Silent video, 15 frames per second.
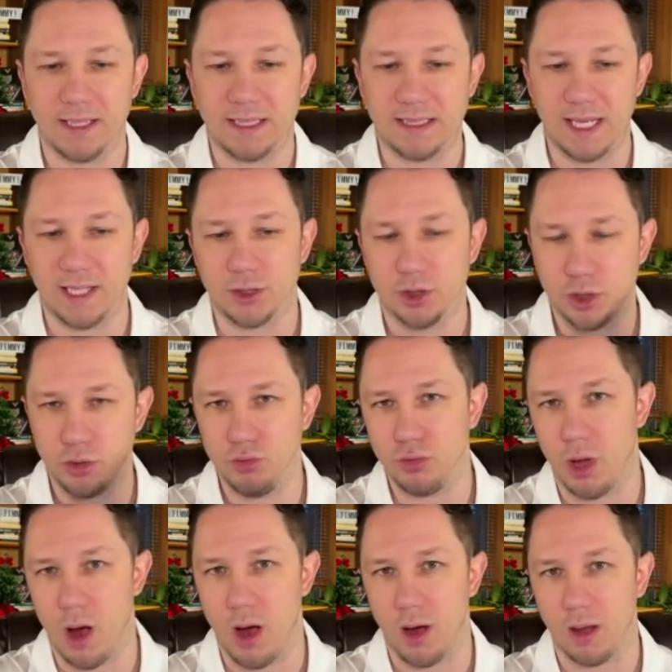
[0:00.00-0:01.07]
this date too
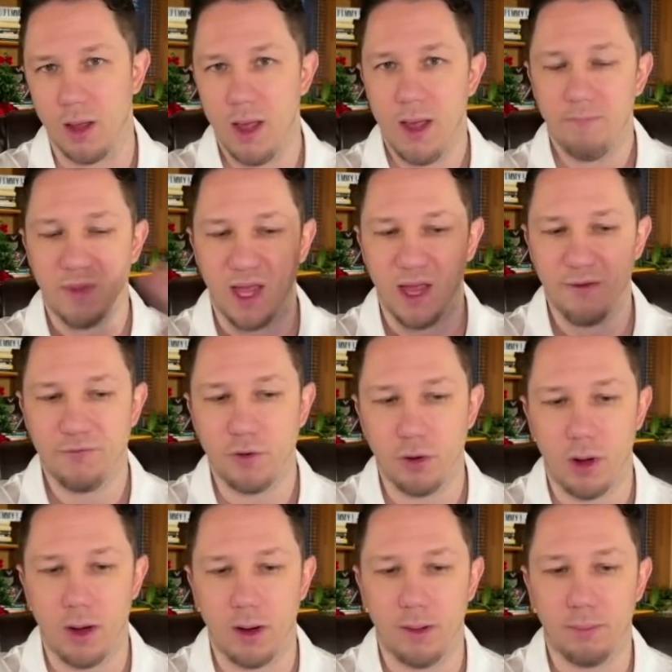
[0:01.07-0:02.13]
long if
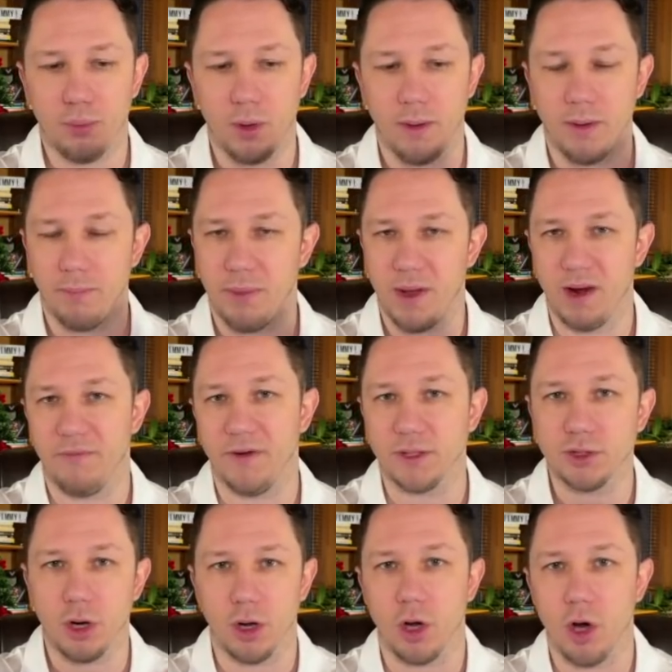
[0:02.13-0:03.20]
your unemployment benefits
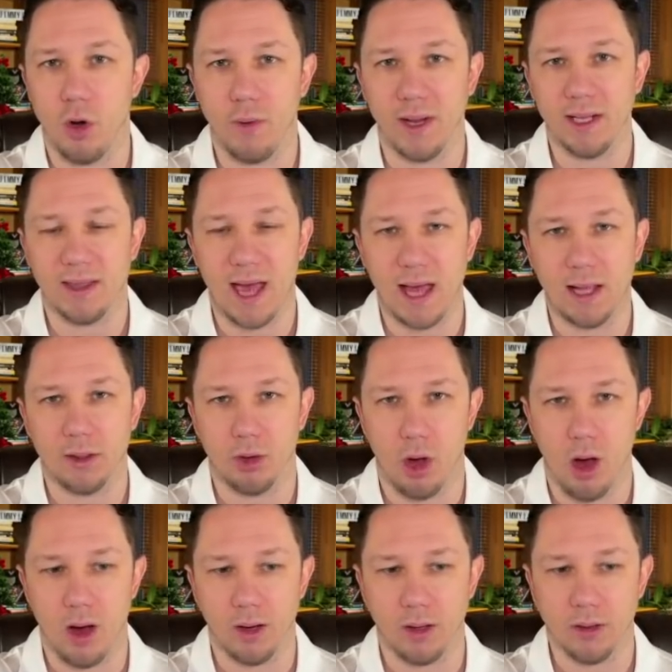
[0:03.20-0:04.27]
are going that
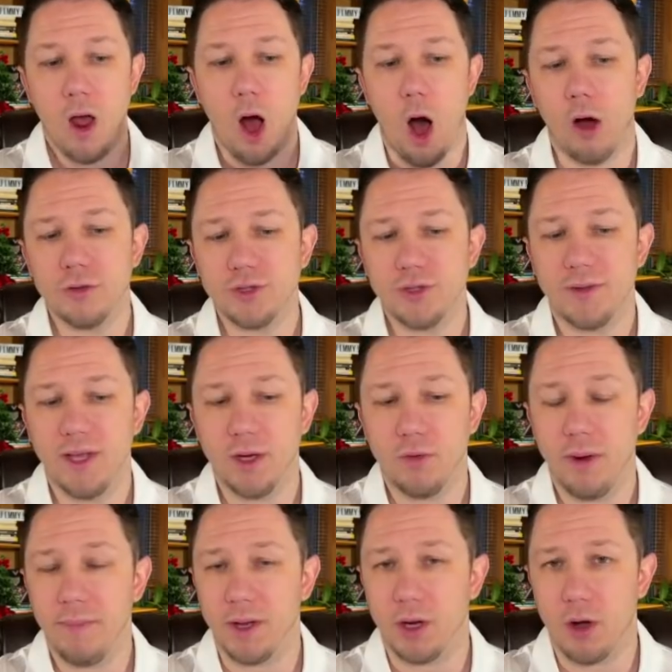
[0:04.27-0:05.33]
long. Also, the
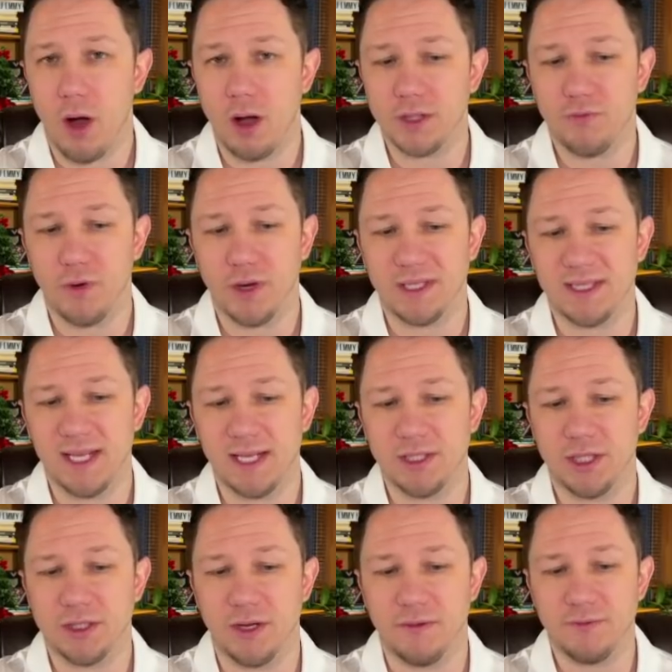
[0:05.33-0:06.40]
agreement calls for
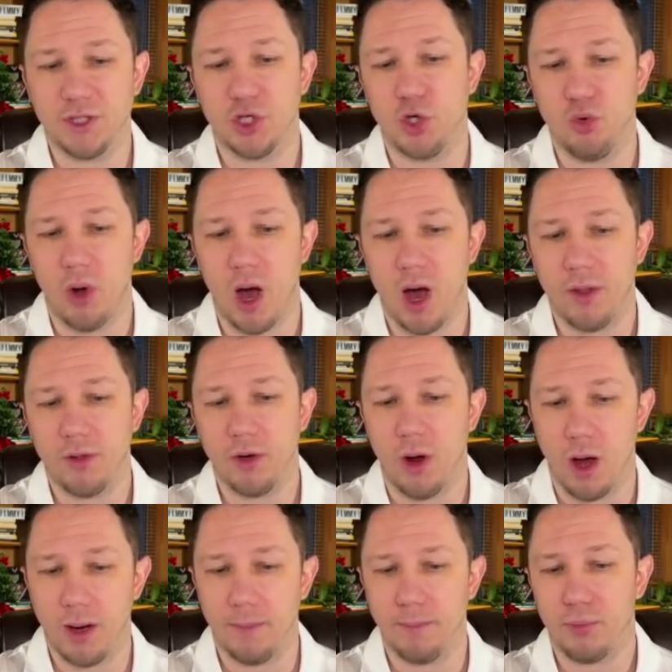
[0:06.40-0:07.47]
extensions of two other
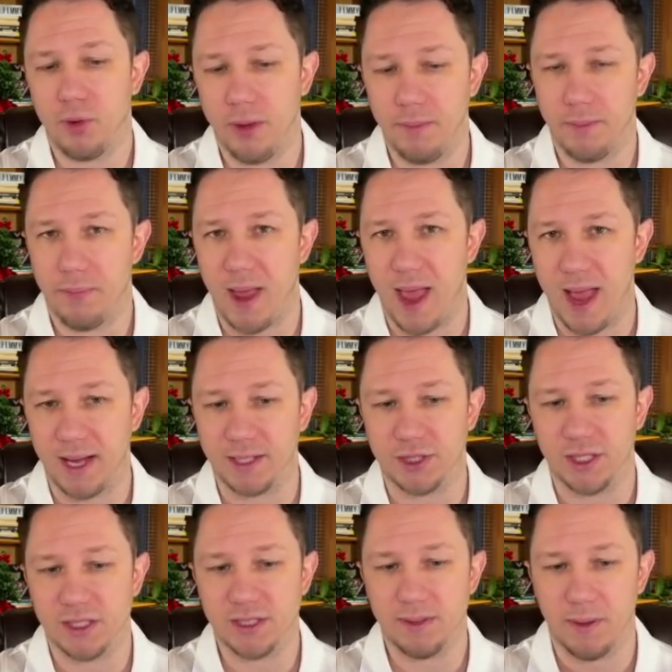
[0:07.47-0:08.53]
unemployment
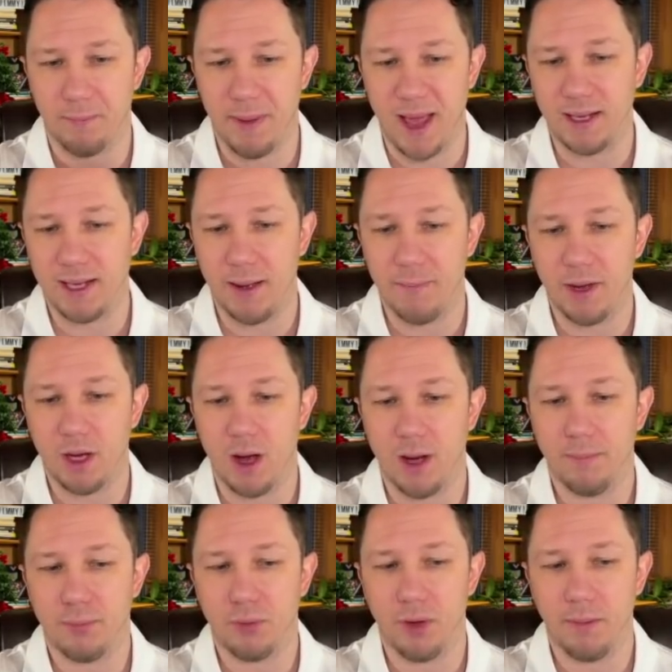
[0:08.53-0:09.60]
packages, the pandemic
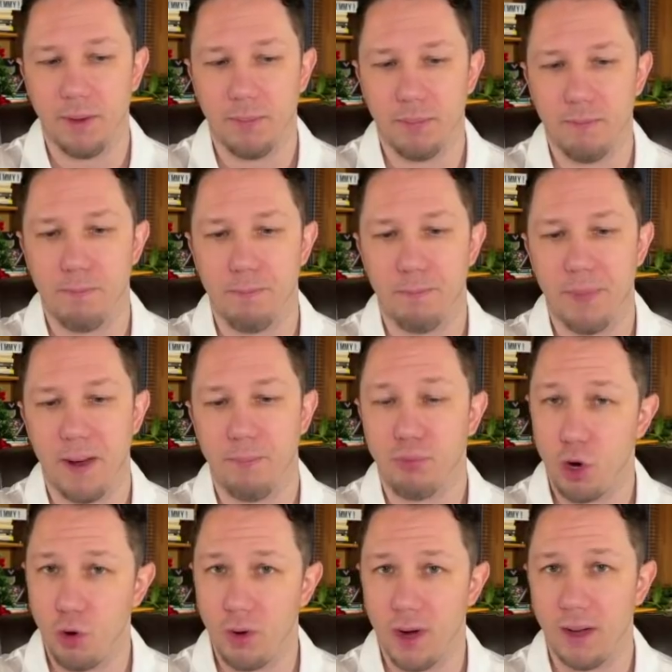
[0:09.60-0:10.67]
unemployment
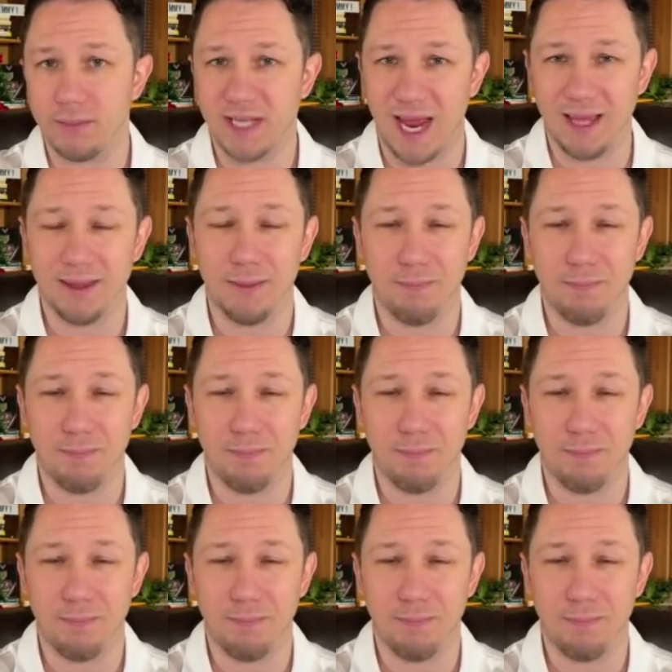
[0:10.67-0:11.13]
programs and the